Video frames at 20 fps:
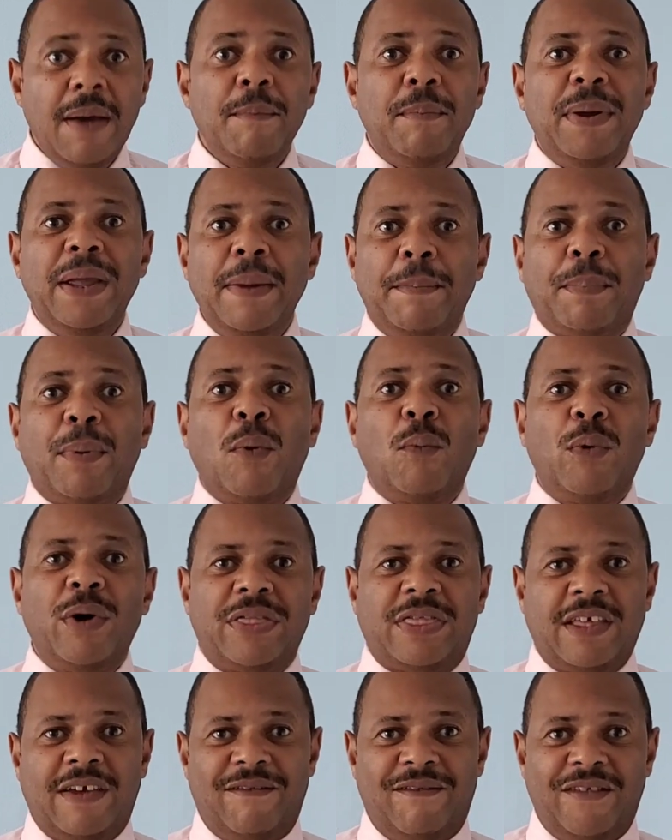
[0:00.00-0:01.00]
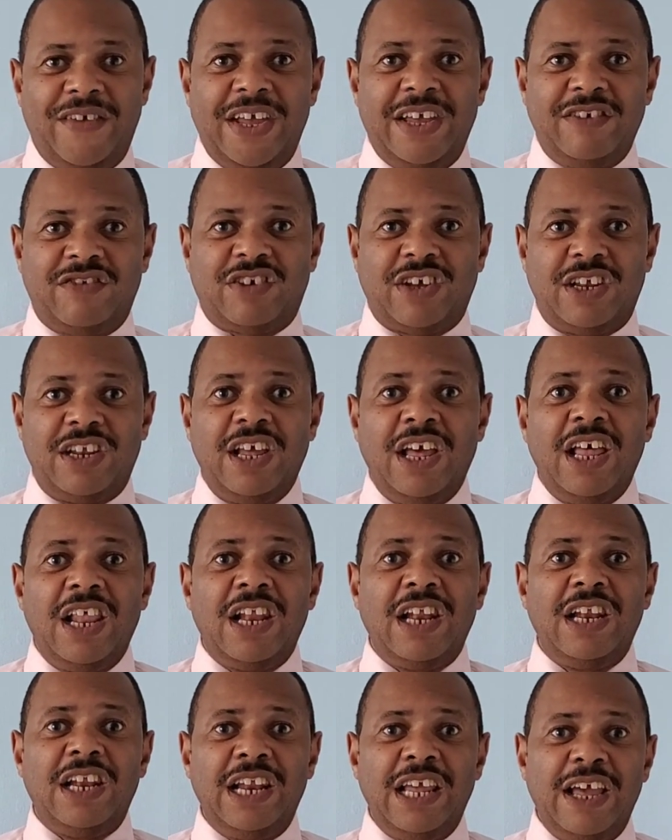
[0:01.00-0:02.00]
People with a vision
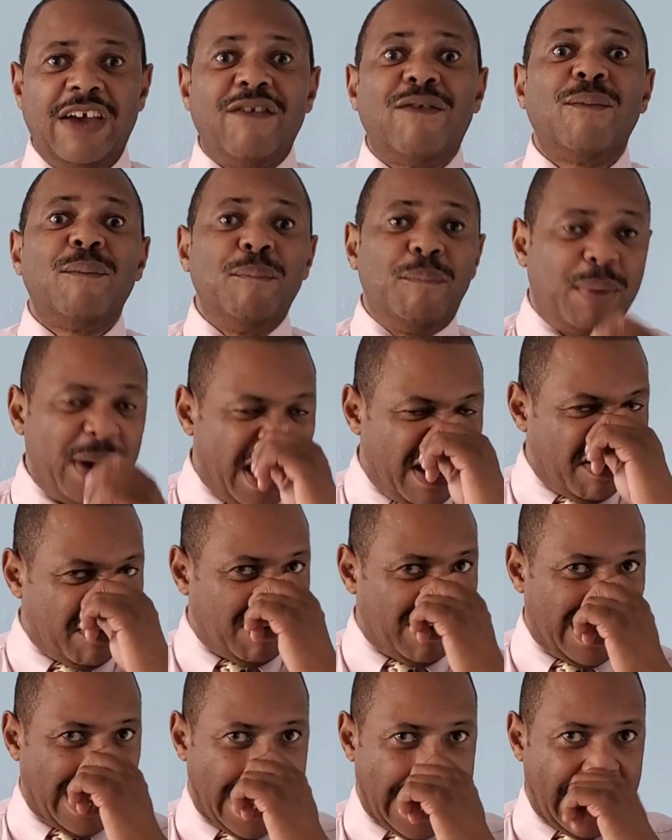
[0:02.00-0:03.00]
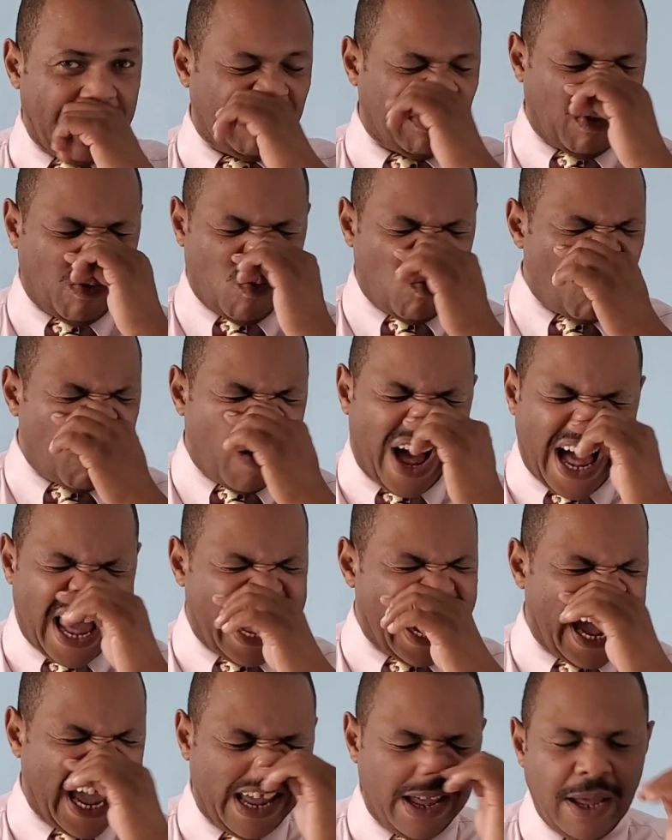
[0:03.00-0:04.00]
live better lives.
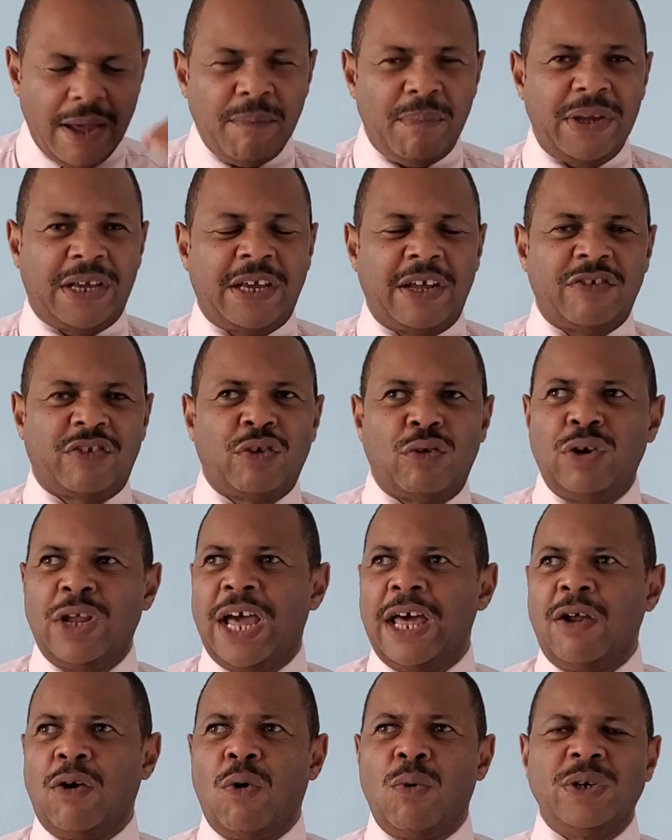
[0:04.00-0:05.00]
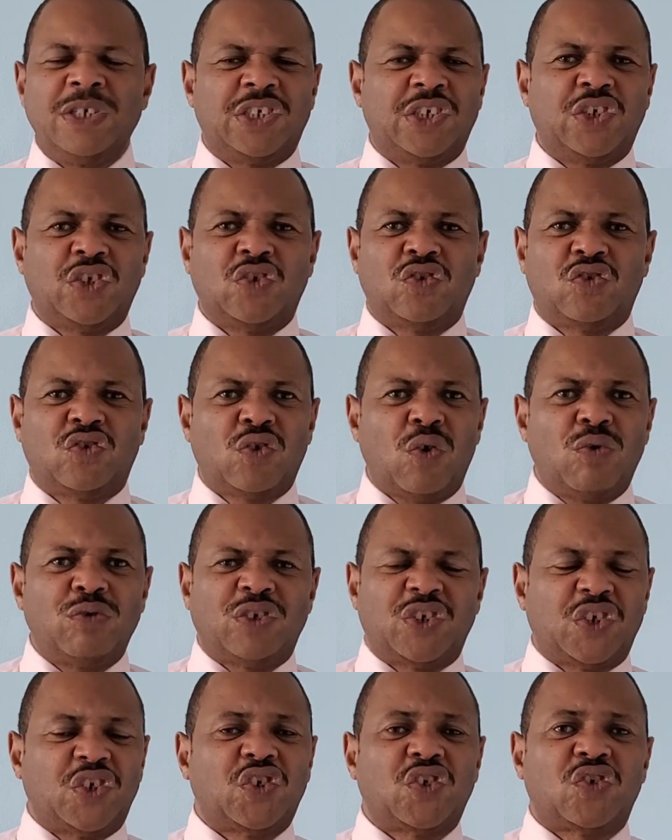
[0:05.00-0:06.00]
Why? Because they're not always so
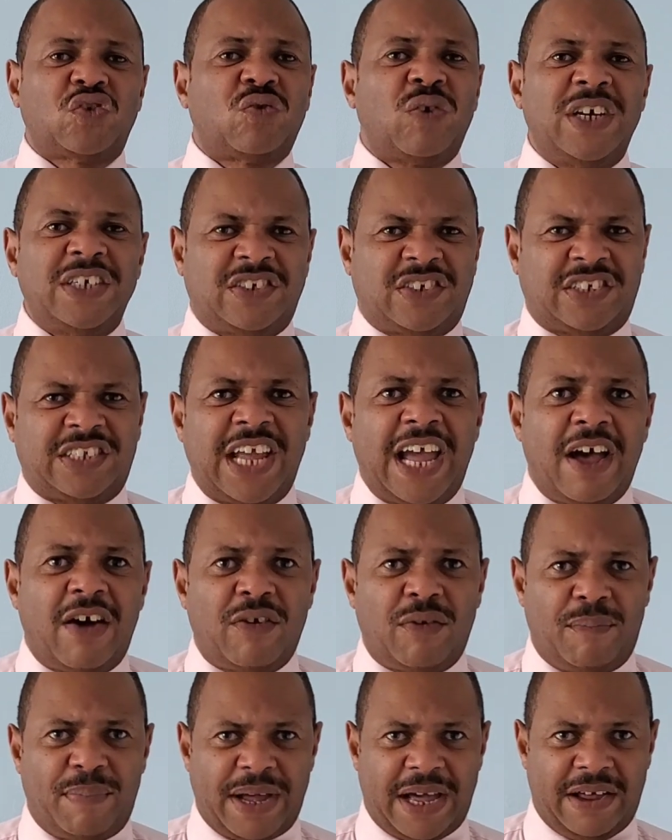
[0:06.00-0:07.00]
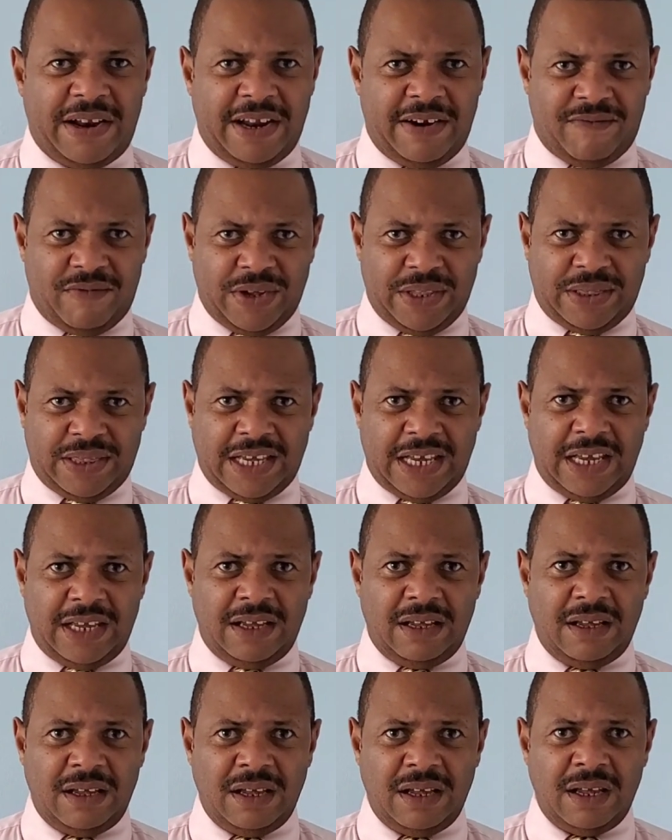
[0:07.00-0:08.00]
stressed out about everything.
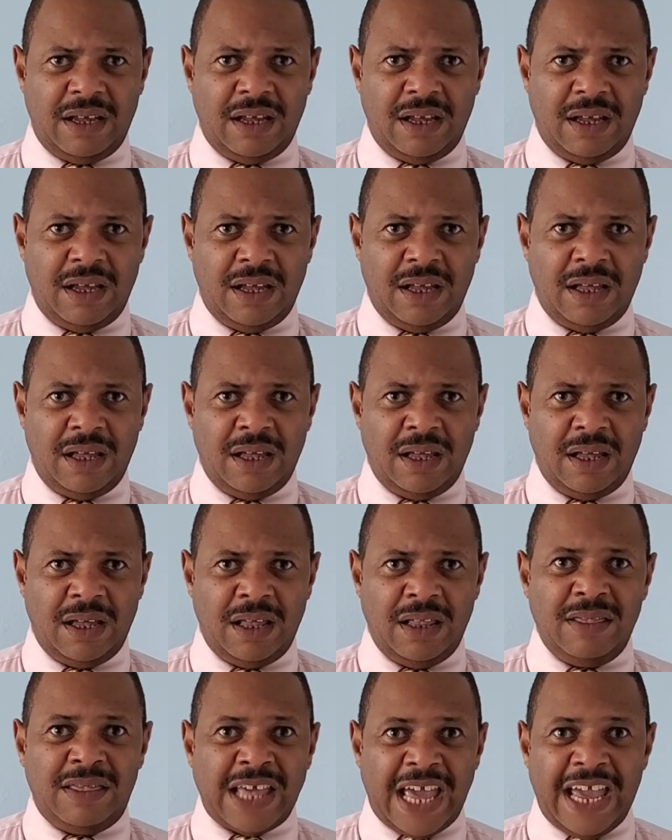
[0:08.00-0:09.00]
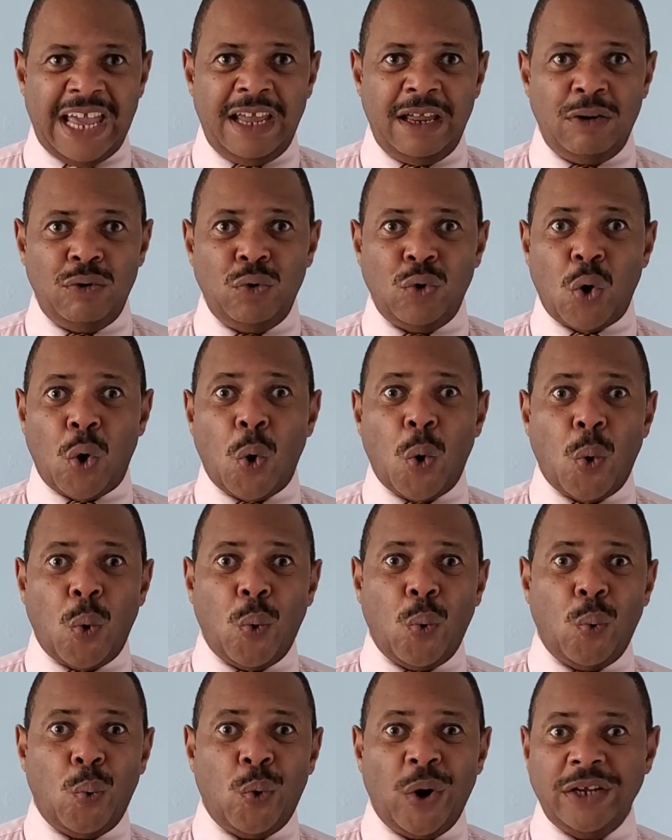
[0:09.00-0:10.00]
They know
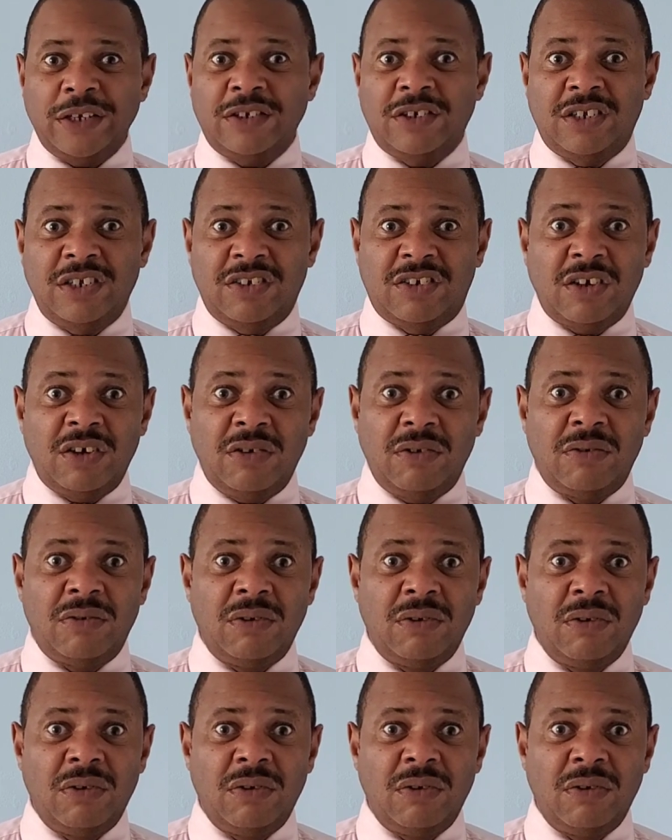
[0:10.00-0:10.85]
what to do.